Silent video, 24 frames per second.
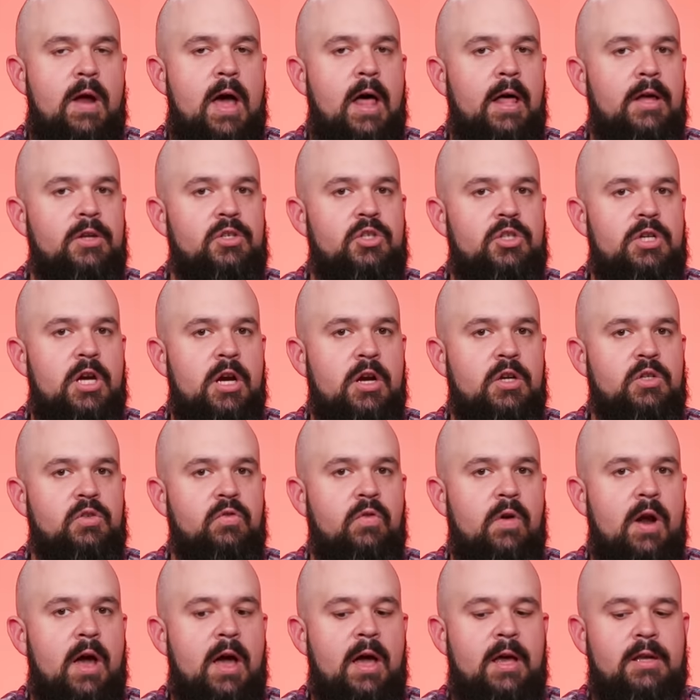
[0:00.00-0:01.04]
Rally's Checkers
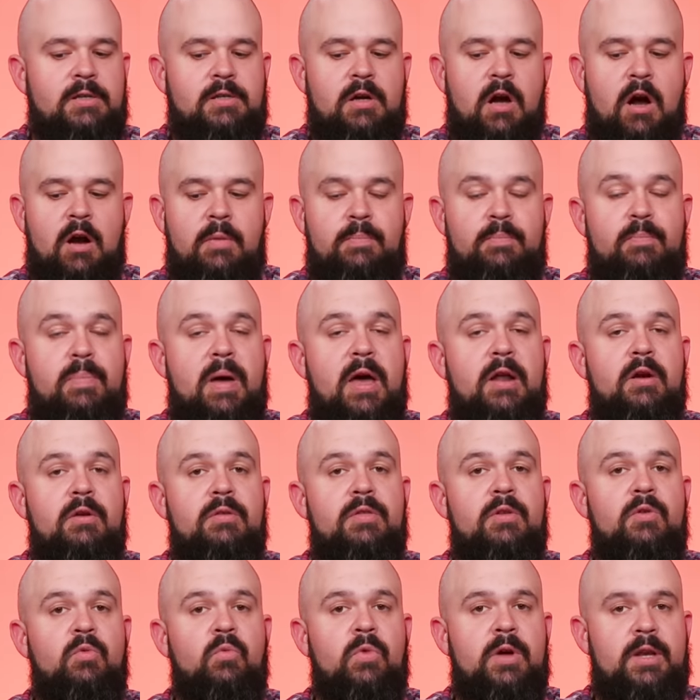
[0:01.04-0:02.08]
fries are better
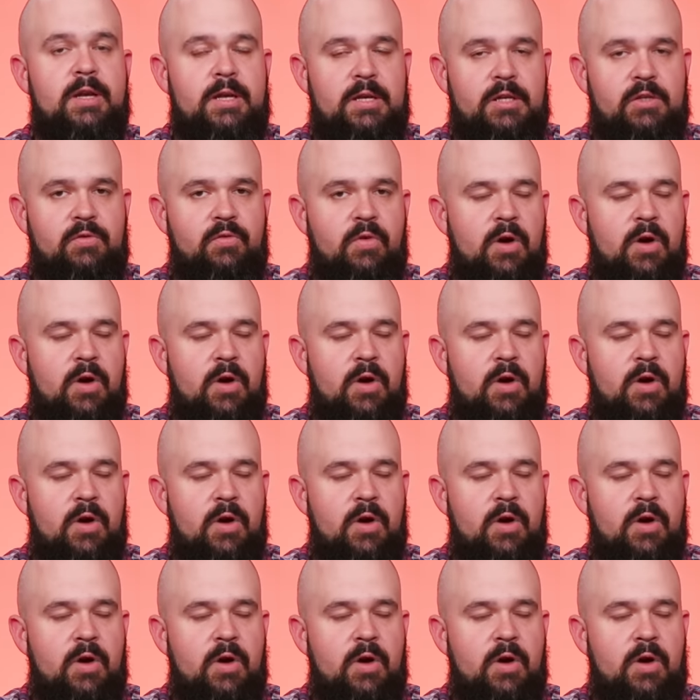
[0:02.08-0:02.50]
than Wendy's